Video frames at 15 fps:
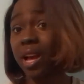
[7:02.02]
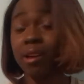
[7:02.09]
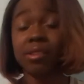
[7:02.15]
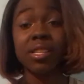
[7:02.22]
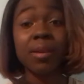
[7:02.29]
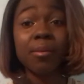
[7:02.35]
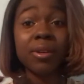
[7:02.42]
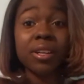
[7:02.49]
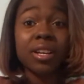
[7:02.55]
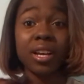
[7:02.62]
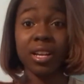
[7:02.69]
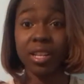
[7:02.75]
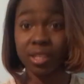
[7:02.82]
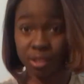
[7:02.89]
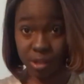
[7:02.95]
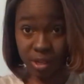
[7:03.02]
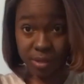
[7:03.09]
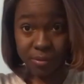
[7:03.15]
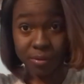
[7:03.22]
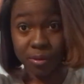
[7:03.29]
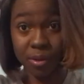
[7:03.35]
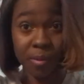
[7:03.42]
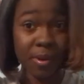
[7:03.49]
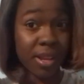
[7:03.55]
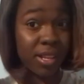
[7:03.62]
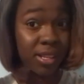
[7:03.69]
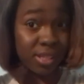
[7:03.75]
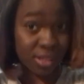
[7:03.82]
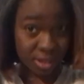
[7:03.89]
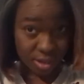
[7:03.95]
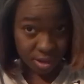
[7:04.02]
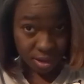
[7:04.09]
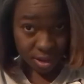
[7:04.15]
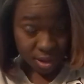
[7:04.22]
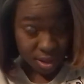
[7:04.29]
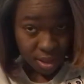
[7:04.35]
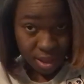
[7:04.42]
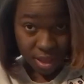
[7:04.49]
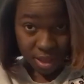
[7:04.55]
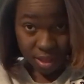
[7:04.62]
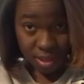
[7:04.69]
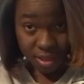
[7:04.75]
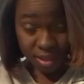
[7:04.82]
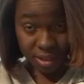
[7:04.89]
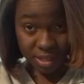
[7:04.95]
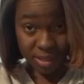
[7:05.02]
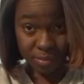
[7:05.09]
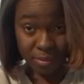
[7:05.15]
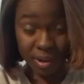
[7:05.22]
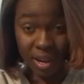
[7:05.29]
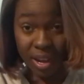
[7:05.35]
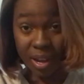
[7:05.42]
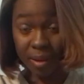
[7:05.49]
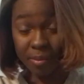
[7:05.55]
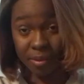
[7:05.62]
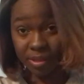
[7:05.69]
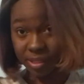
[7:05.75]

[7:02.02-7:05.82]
I was able to cut it, transform it into this bob